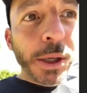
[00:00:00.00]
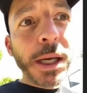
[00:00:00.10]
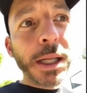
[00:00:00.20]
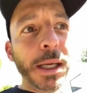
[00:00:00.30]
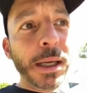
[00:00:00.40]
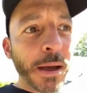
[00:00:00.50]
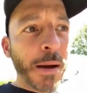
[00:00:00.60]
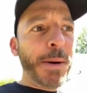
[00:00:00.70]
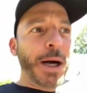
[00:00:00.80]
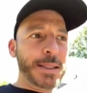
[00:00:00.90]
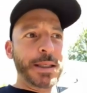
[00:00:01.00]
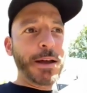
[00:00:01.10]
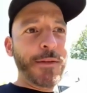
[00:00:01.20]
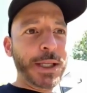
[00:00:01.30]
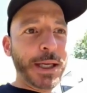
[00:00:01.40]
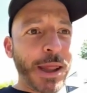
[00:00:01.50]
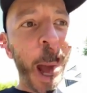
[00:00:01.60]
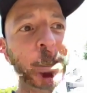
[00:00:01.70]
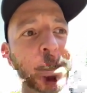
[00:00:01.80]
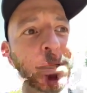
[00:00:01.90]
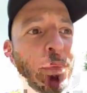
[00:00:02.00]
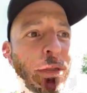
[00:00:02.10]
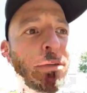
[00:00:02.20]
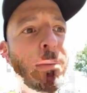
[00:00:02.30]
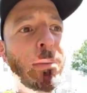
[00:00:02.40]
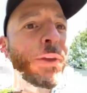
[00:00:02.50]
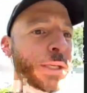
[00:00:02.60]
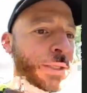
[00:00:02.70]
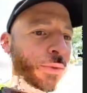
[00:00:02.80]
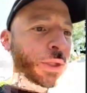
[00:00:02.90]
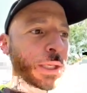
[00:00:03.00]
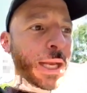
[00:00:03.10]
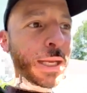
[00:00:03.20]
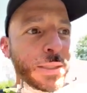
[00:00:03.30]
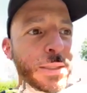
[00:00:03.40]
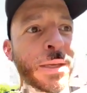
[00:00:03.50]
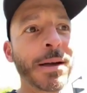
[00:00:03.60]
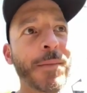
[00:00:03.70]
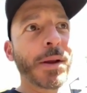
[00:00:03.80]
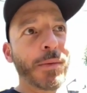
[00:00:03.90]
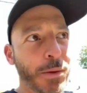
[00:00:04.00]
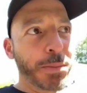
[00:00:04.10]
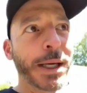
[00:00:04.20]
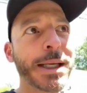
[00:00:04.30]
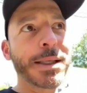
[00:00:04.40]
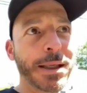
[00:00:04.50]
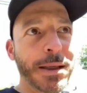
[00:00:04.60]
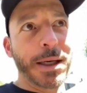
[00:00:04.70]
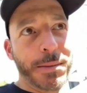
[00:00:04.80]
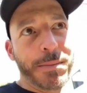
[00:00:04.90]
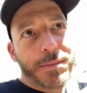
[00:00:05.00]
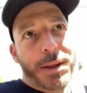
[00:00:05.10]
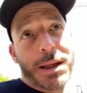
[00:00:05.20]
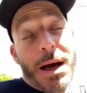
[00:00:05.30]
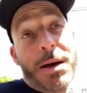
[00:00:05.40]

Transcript: community positivity and that's what group fitness really has replaced in, in a